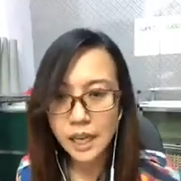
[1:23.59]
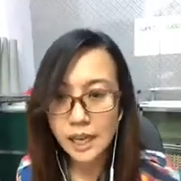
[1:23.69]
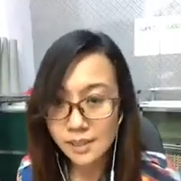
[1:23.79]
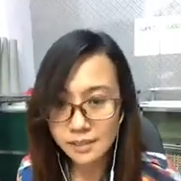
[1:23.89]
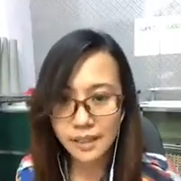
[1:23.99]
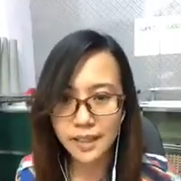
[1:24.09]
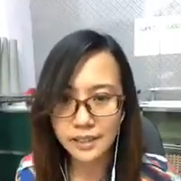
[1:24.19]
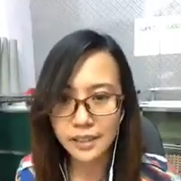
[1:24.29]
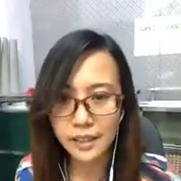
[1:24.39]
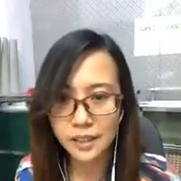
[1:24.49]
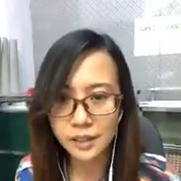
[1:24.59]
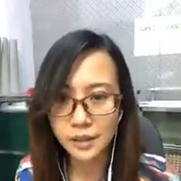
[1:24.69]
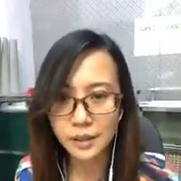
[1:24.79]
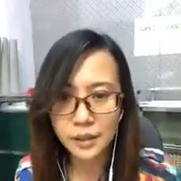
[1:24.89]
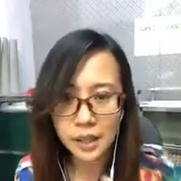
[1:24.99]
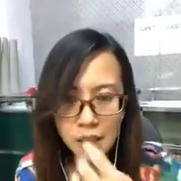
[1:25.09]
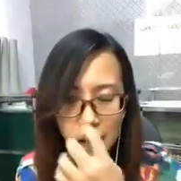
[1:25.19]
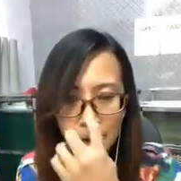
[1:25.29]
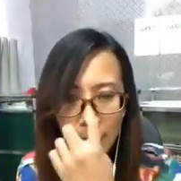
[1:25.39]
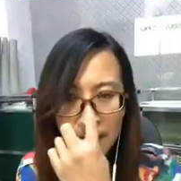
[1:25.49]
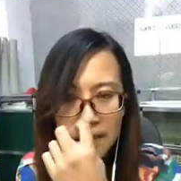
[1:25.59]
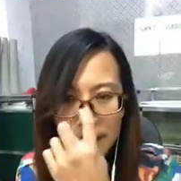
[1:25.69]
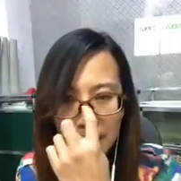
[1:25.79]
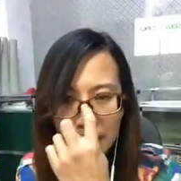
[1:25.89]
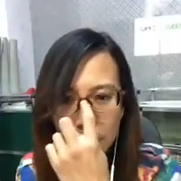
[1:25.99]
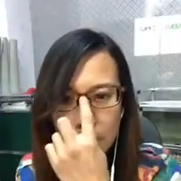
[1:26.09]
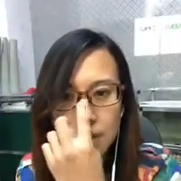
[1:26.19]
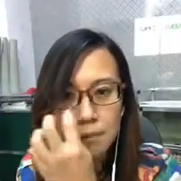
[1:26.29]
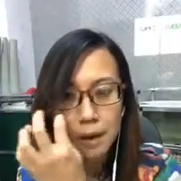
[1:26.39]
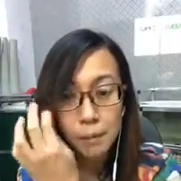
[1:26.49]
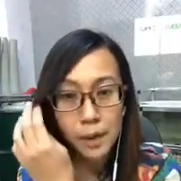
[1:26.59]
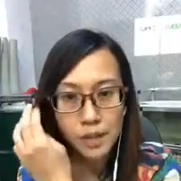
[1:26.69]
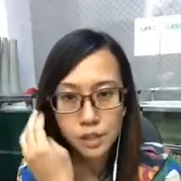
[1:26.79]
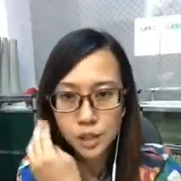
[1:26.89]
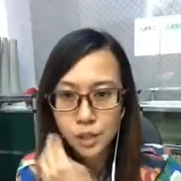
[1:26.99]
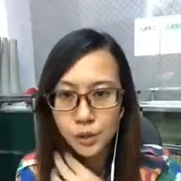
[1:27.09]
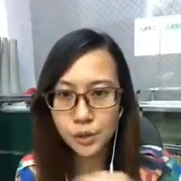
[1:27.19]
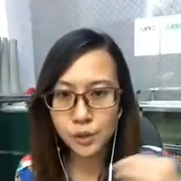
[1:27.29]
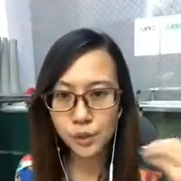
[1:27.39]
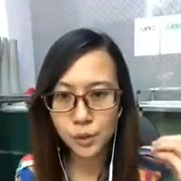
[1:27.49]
is that, when they talk about part 2,